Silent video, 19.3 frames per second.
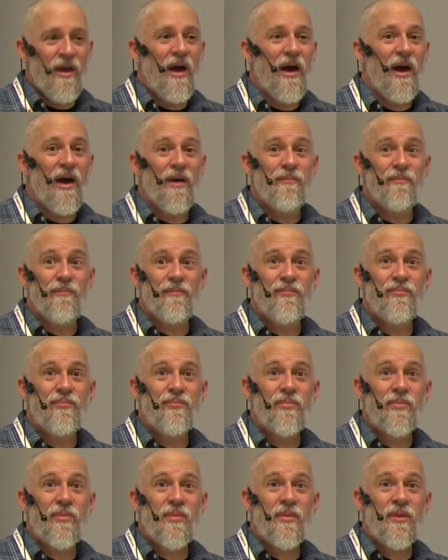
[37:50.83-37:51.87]
Um,
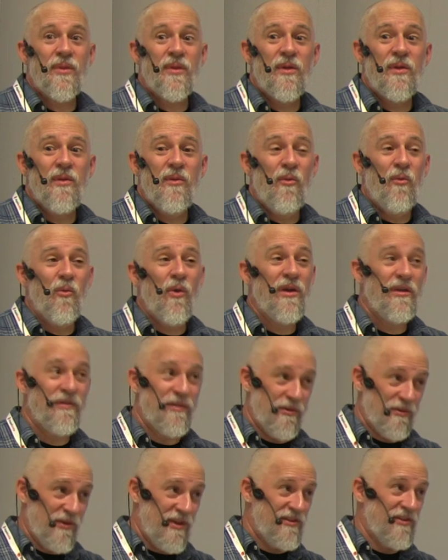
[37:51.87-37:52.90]
one of
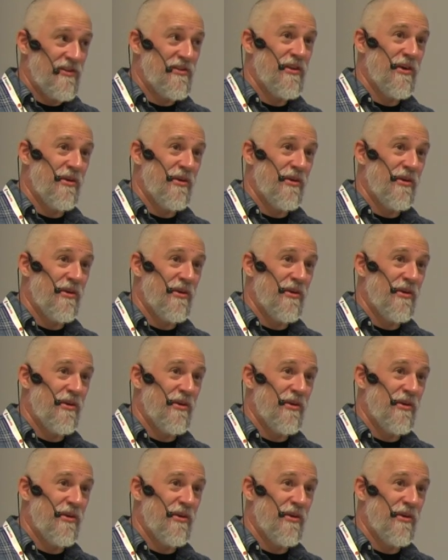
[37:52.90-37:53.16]
the reasons,